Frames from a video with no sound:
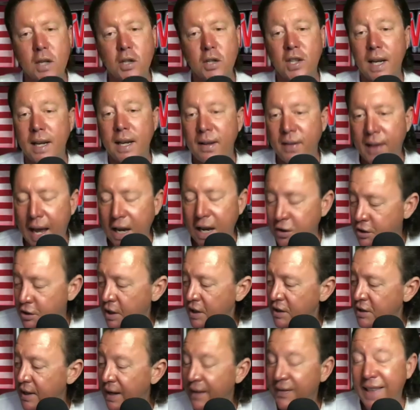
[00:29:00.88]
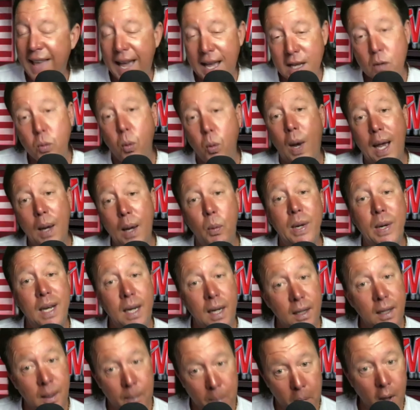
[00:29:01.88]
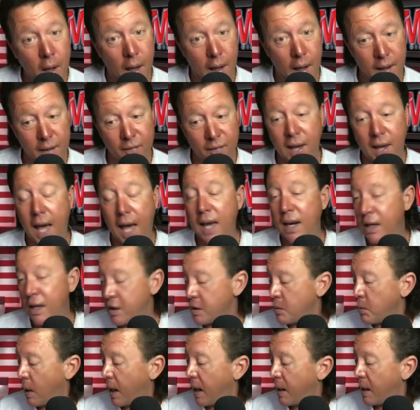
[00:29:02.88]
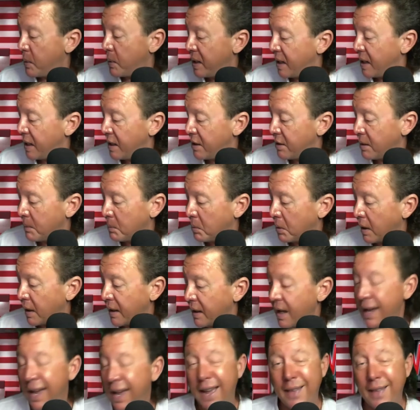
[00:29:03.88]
See, and that's just it. That's why we need the book. That is why we need the book.